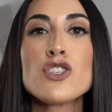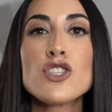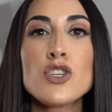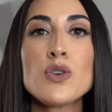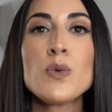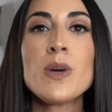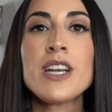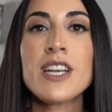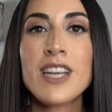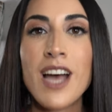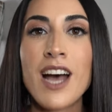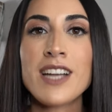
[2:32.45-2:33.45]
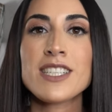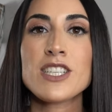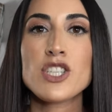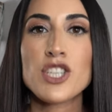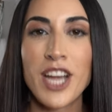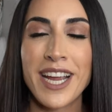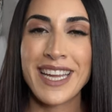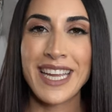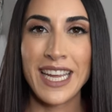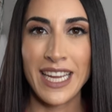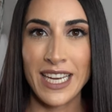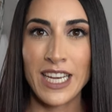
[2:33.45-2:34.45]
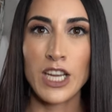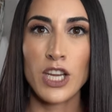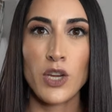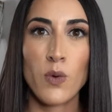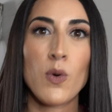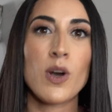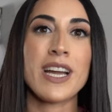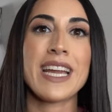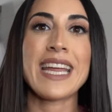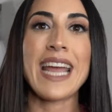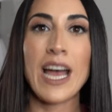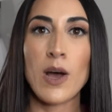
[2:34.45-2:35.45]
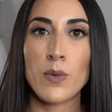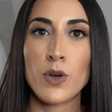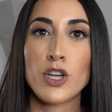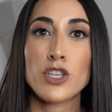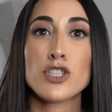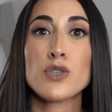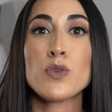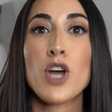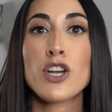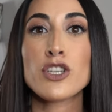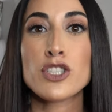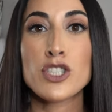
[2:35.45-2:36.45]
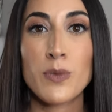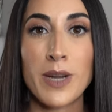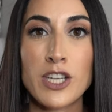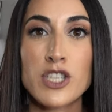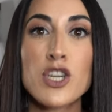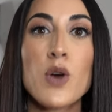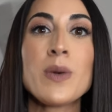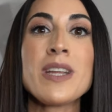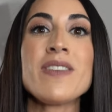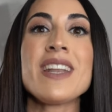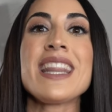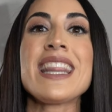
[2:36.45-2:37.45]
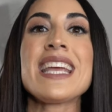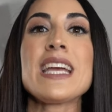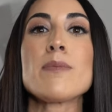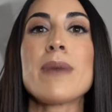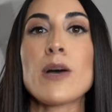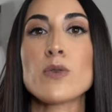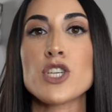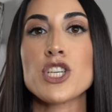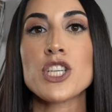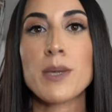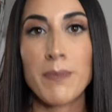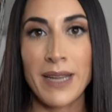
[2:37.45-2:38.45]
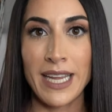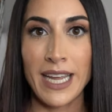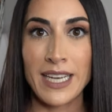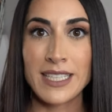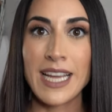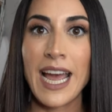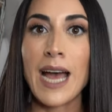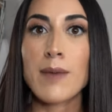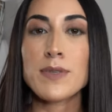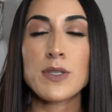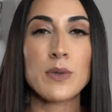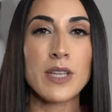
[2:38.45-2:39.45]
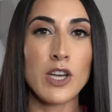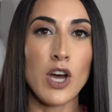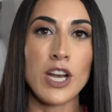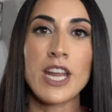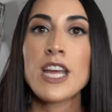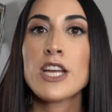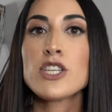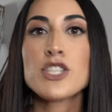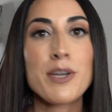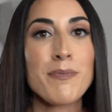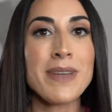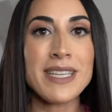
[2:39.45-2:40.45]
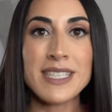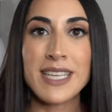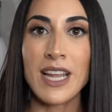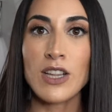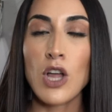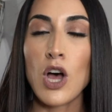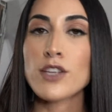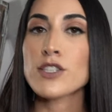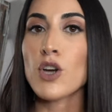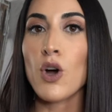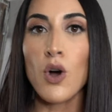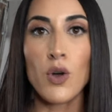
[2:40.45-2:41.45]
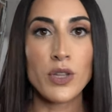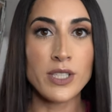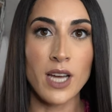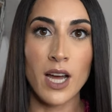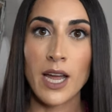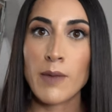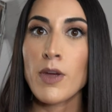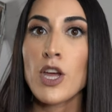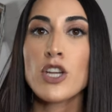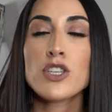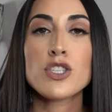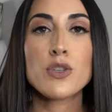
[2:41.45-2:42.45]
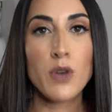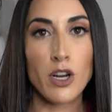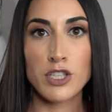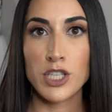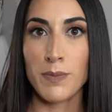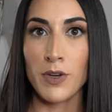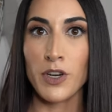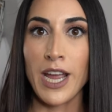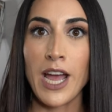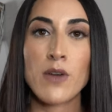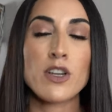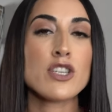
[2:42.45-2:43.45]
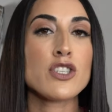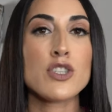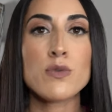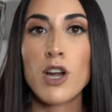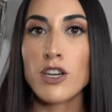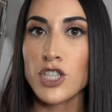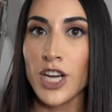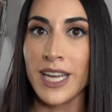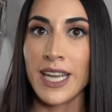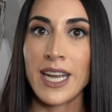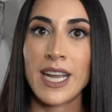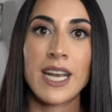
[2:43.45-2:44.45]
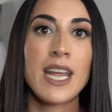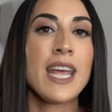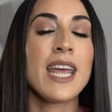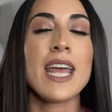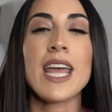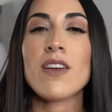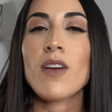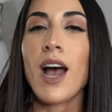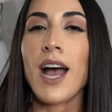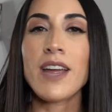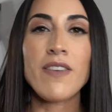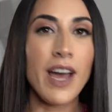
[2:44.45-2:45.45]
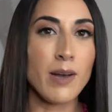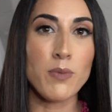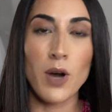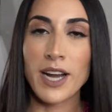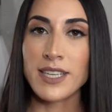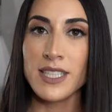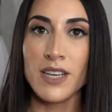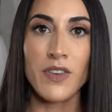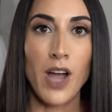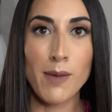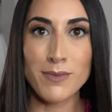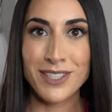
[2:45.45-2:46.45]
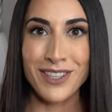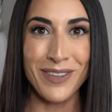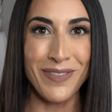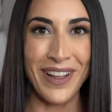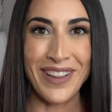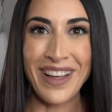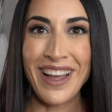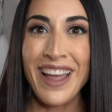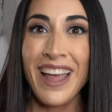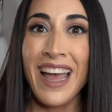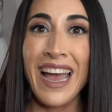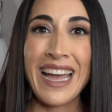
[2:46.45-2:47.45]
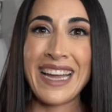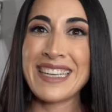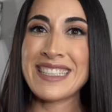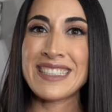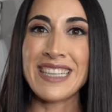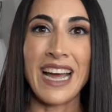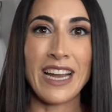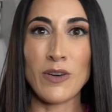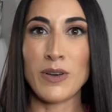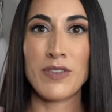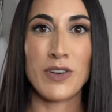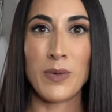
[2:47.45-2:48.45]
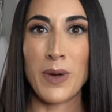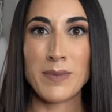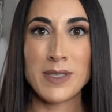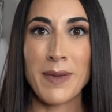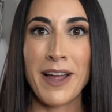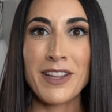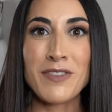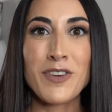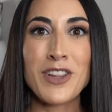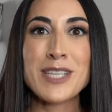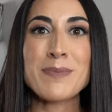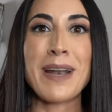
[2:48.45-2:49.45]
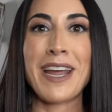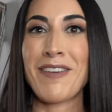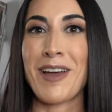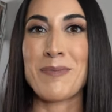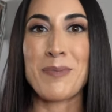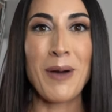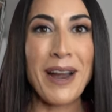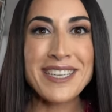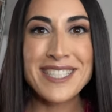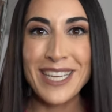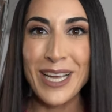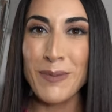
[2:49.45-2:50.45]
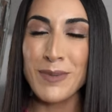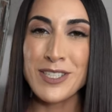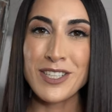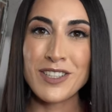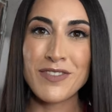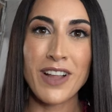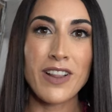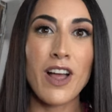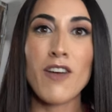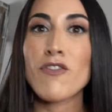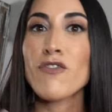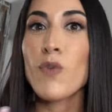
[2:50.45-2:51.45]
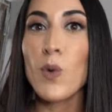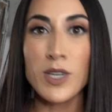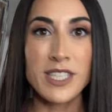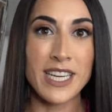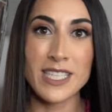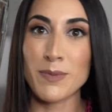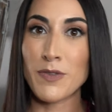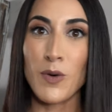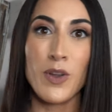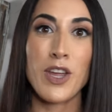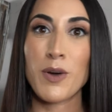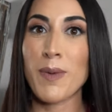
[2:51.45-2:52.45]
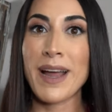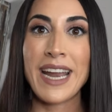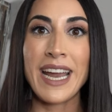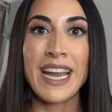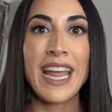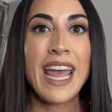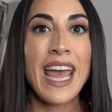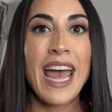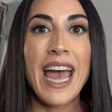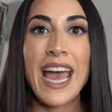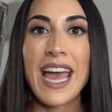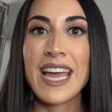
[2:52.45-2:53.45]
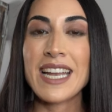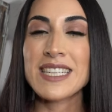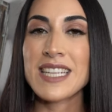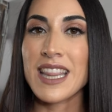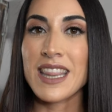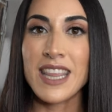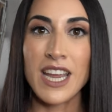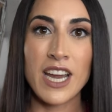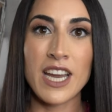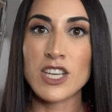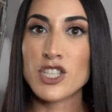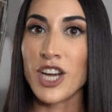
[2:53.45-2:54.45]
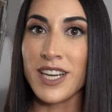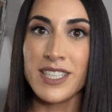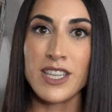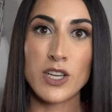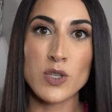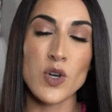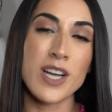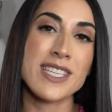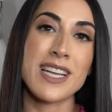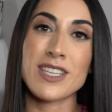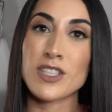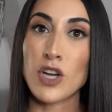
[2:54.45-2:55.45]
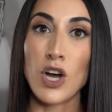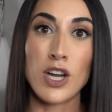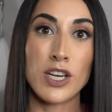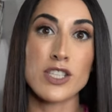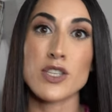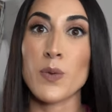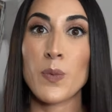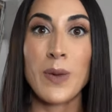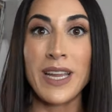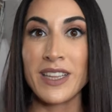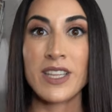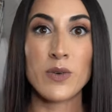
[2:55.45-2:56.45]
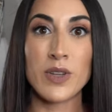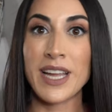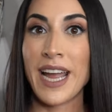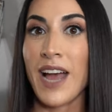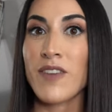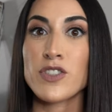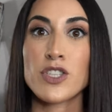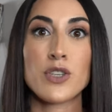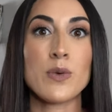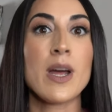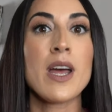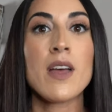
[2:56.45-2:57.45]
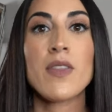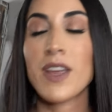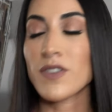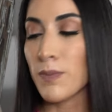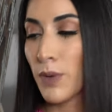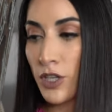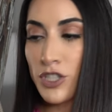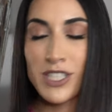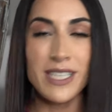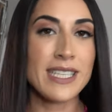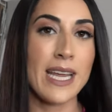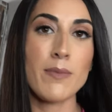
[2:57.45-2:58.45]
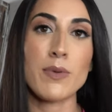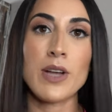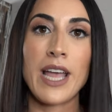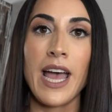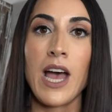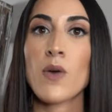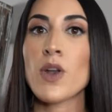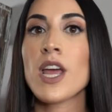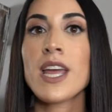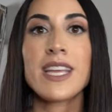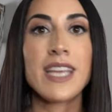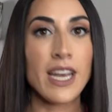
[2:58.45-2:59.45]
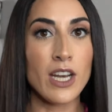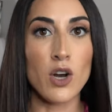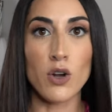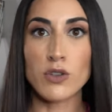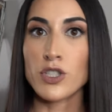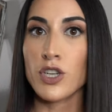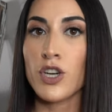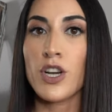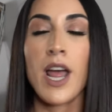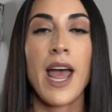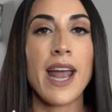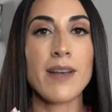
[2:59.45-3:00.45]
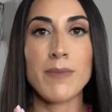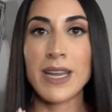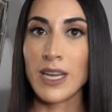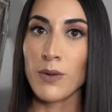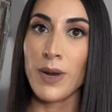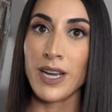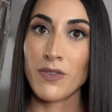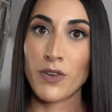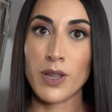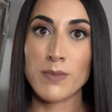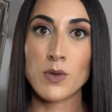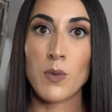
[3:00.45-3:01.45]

do not check in your gown. Do not do it. Don't even think about shipping it. Absolutely not. Shipments get lost all the time. Do not ship your gown. Do not check it in. It, I've had brides that have come to Lovella, and I don't even know why I'm smiling for this, but I have had brides that come into Lovella four days before their wedding and they checked in their dress and it's gone. So we literally have to, they have to purchase a sample gown, get it altered, and make it ready for them to